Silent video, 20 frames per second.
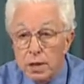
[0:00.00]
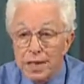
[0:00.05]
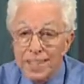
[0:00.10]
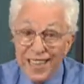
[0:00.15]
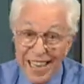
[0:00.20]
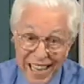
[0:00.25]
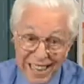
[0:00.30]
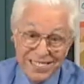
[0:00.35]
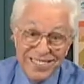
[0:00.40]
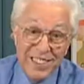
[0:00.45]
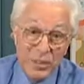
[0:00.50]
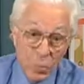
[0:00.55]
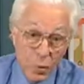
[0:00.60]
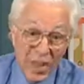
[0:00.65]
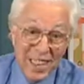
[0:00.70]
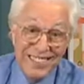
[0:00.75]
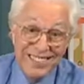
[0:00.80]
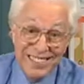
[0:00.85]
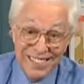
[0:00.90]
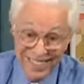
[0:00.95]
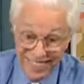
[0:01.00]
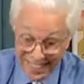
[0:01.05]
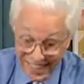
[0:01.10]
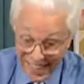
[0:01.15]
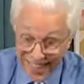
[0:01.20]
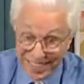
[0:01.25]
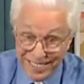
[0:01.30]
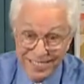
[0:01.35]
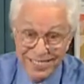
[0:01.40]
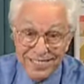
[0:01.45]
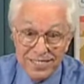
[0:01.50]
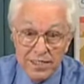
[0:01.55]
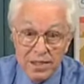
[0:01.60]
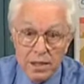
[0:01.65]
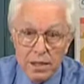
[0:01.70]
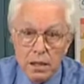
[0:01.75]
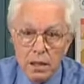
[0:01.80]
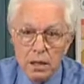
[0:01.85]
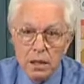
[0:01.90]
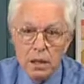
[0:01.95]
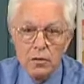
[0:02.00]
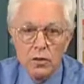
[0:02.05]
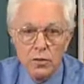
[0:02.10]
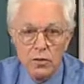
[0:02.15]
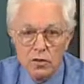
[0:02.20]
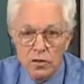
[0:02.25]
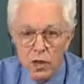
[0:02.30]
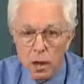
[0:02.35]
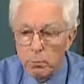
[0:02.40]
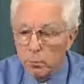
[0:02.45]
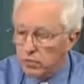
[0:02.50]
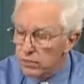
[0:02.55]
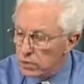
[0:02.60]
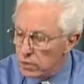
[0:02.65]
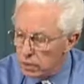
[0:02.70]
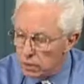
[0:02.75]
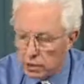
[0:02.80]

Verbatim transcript: it actually weighs less than the sum of the